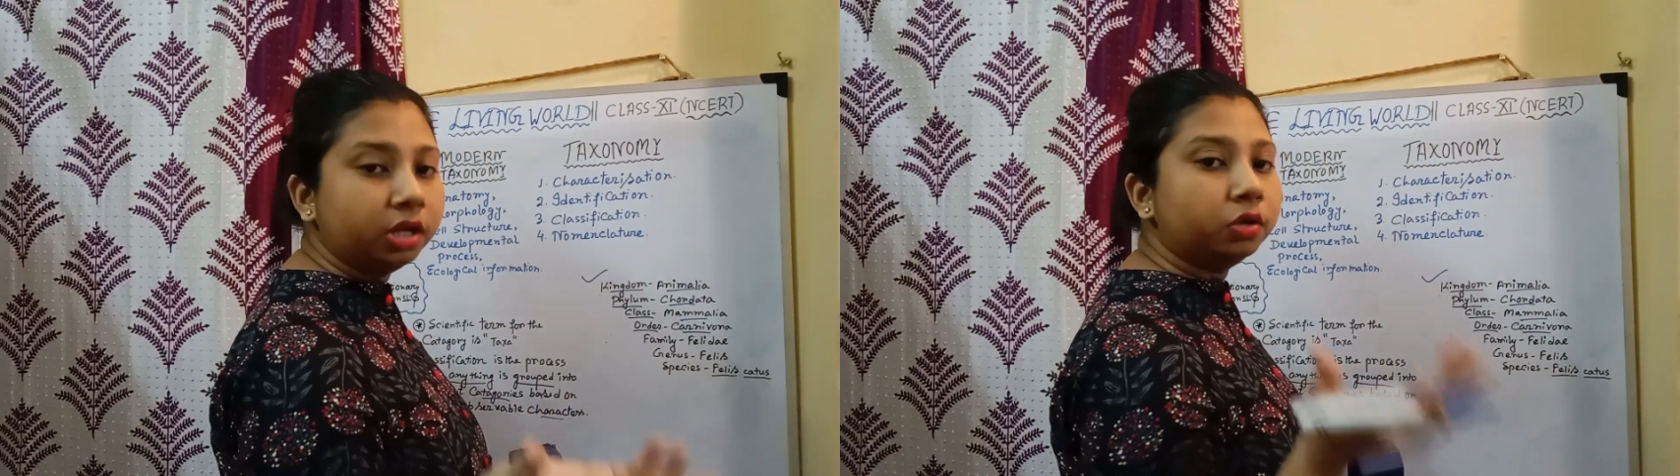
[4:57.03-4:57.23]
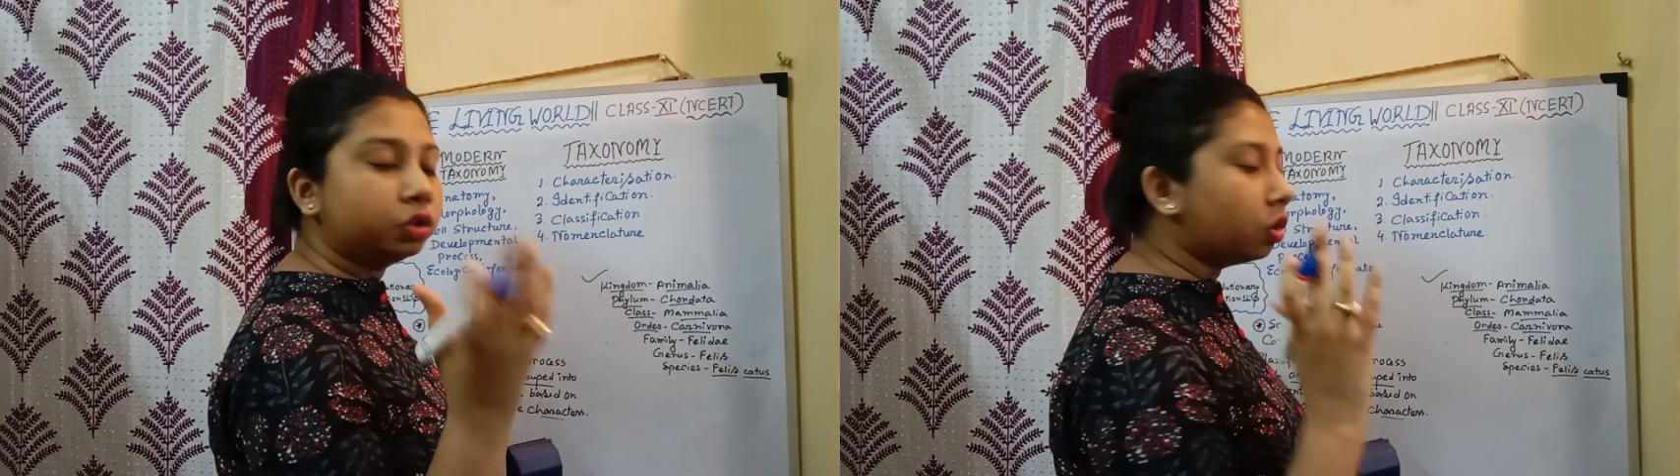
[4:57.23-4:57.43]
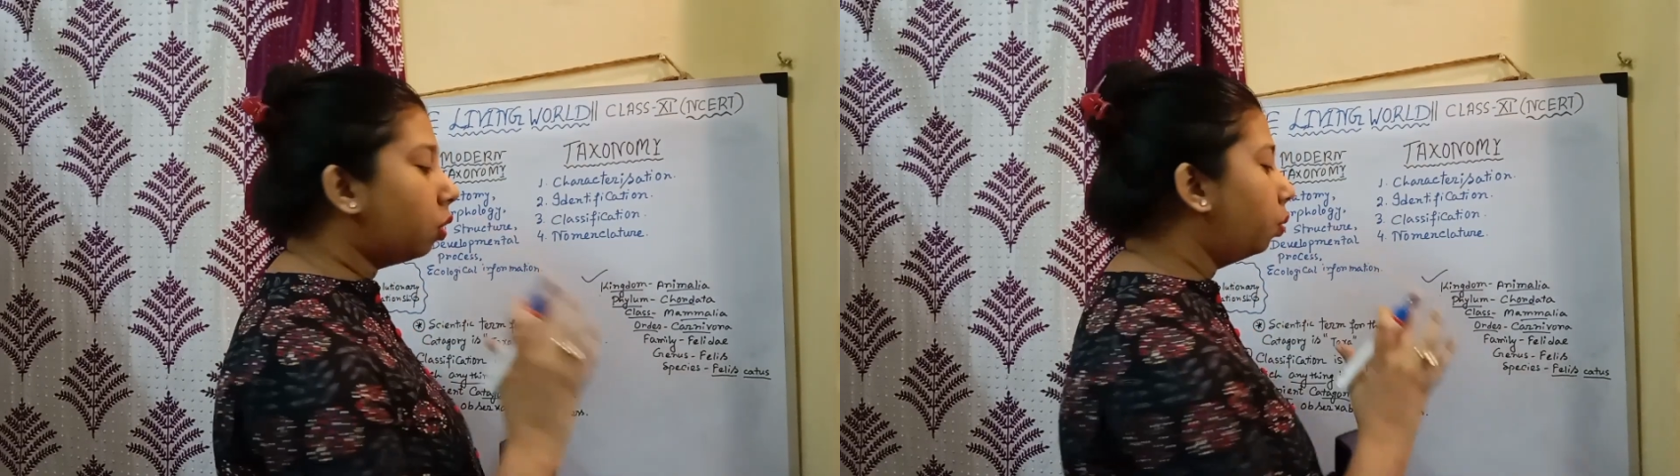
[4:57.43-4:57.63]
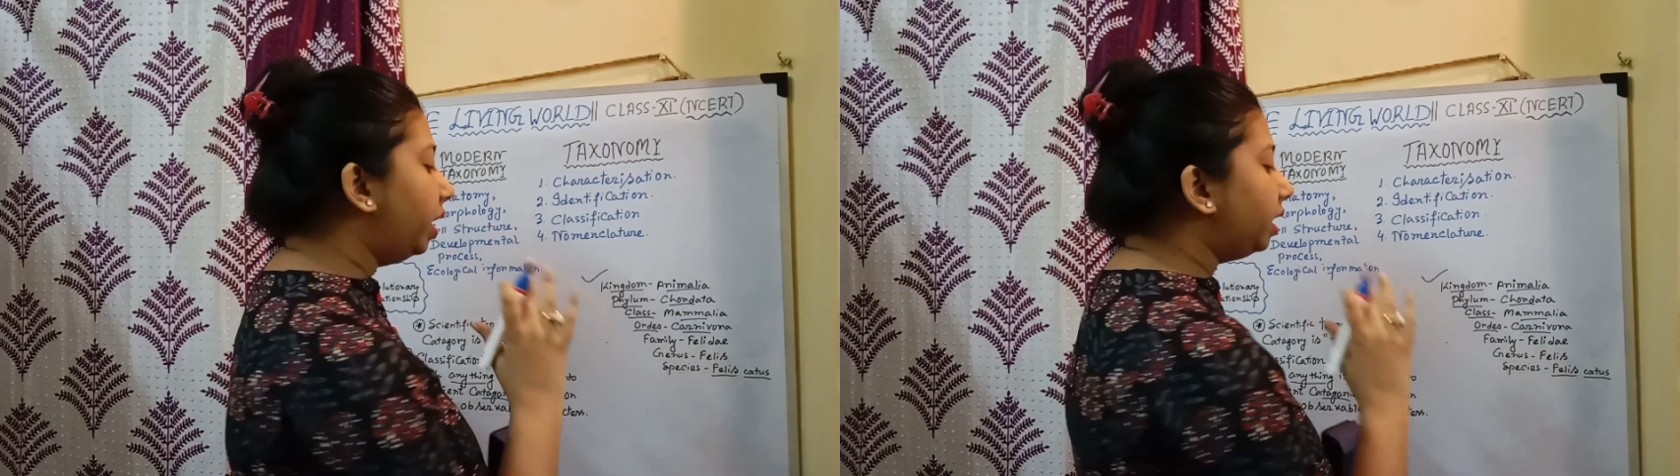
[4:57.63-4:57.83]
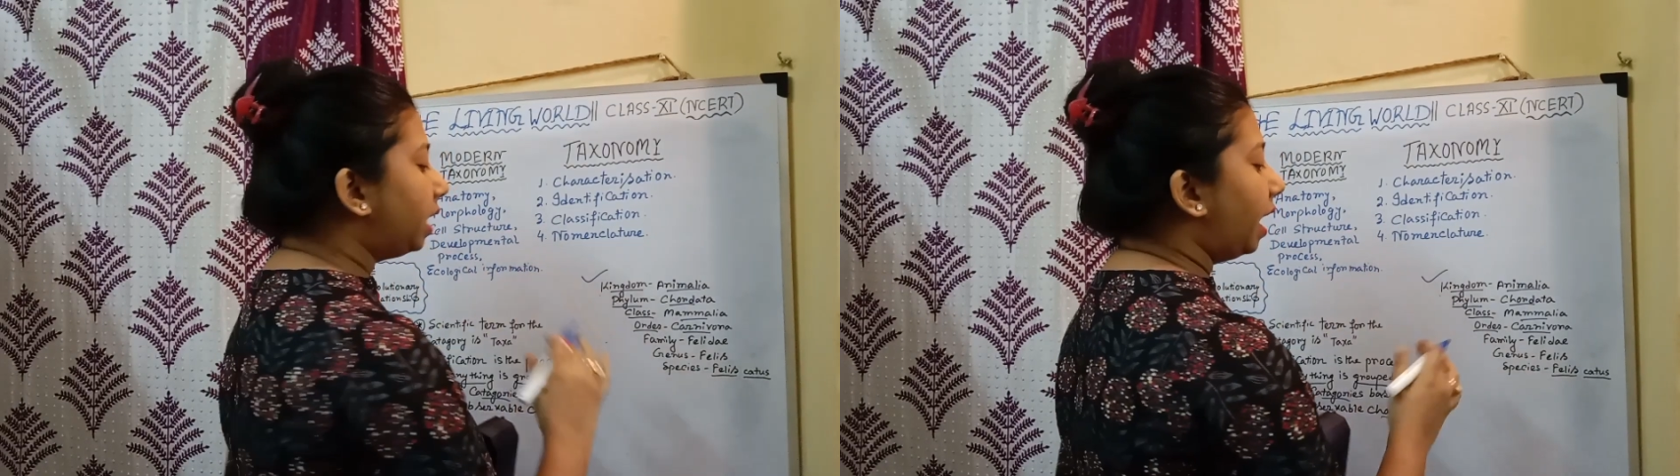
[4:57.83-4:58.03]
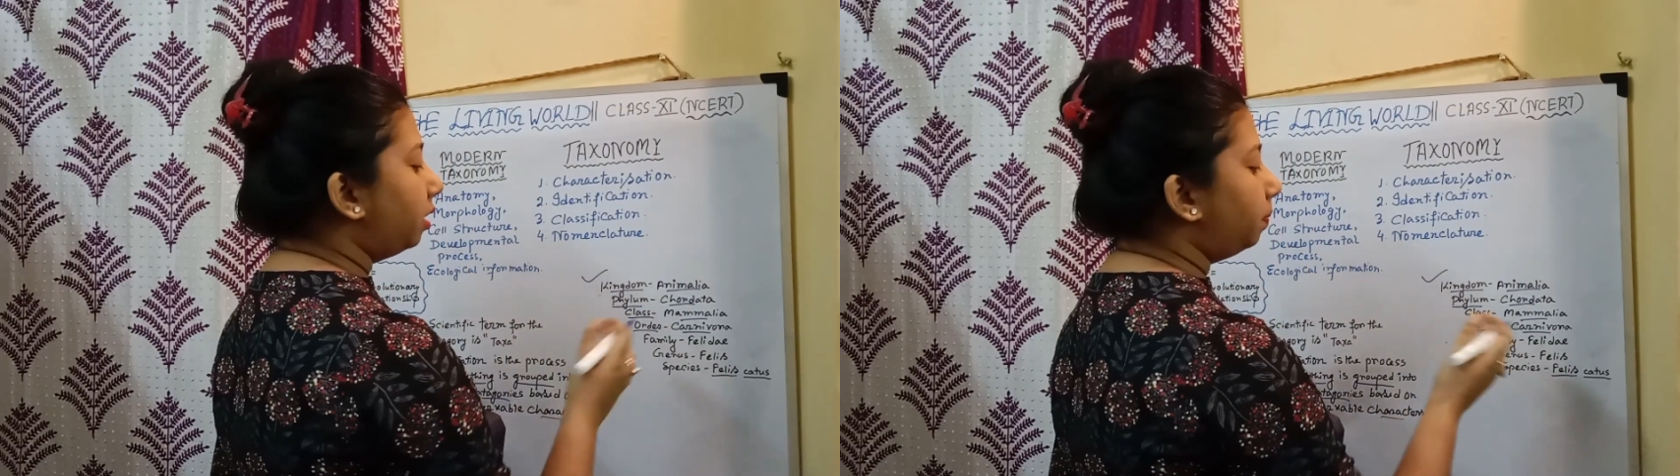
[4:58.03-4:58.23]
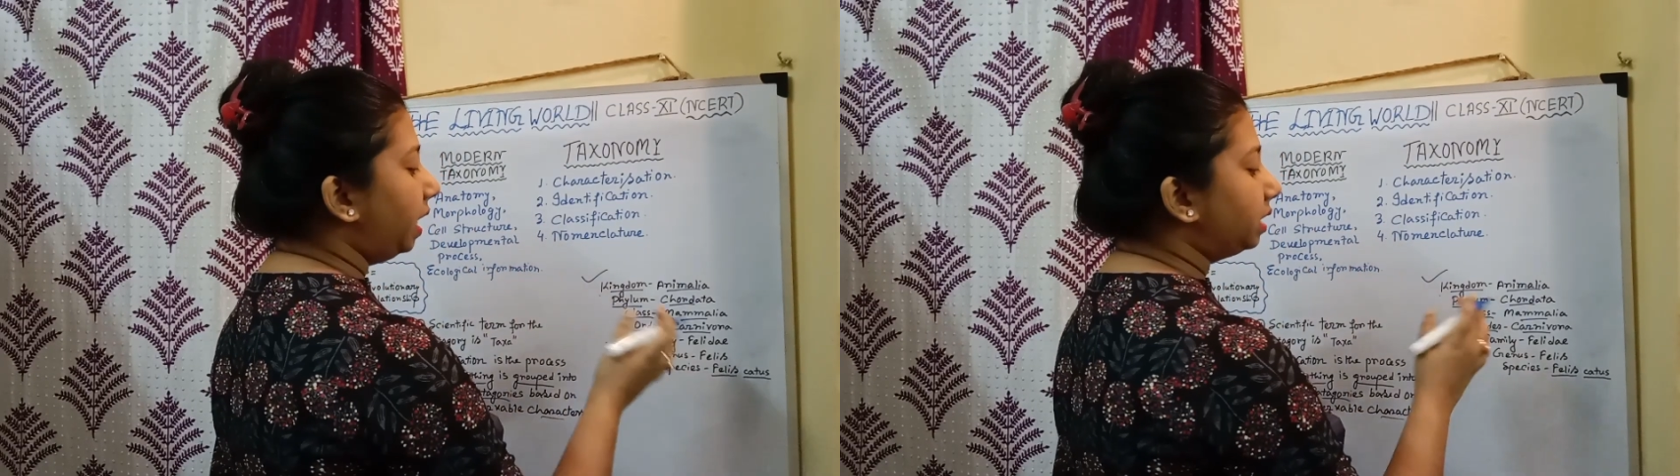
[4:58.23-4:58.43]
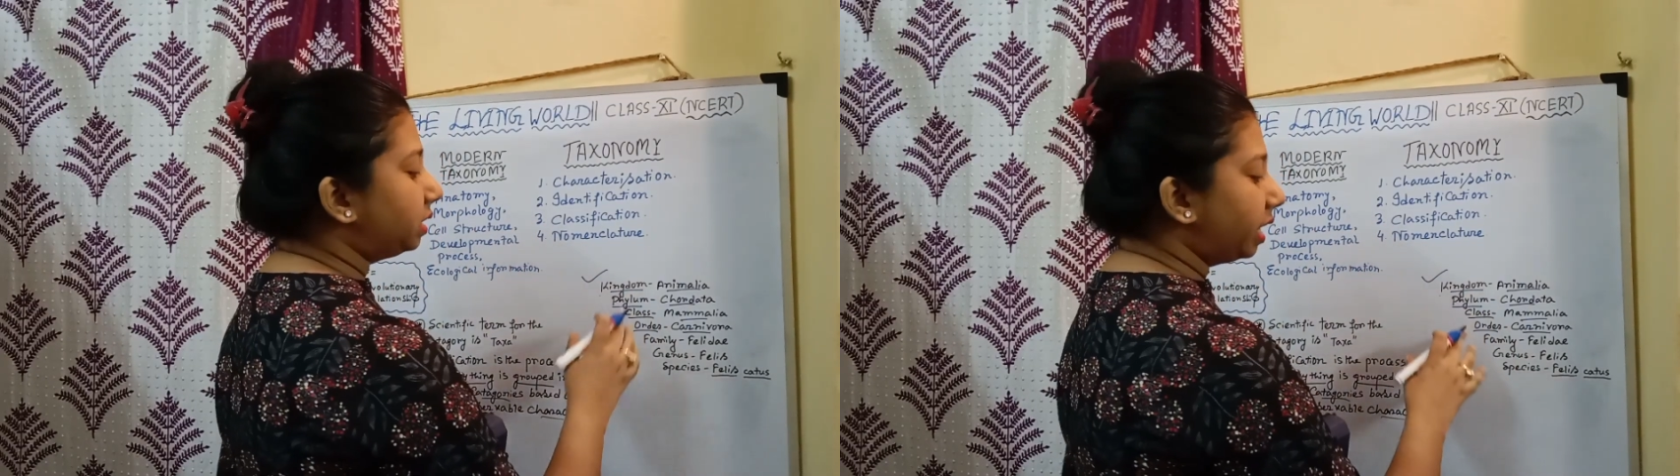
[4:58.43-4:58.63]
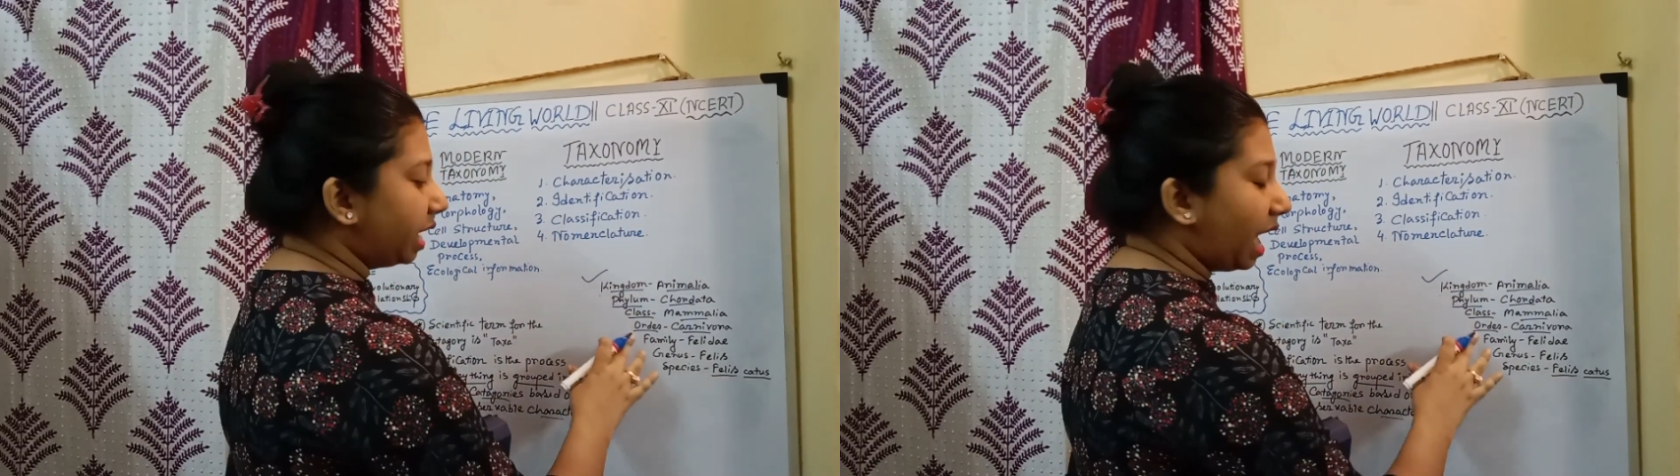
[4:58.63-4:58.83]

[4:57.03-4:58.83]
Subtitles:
So we can place the